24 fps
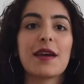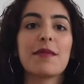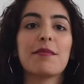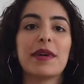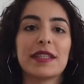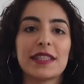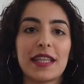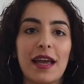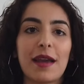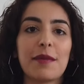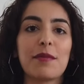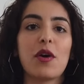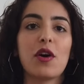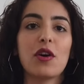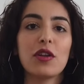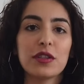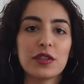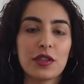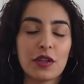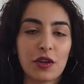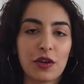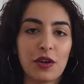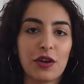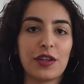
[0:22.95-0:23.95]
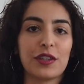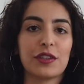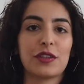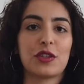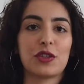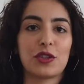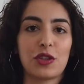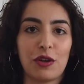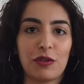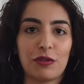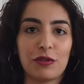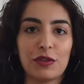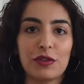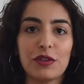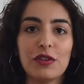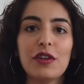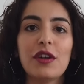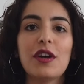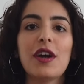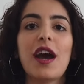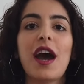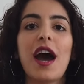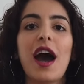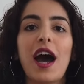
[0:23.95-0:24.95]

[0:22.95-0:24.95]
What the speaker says: but I am also going to show you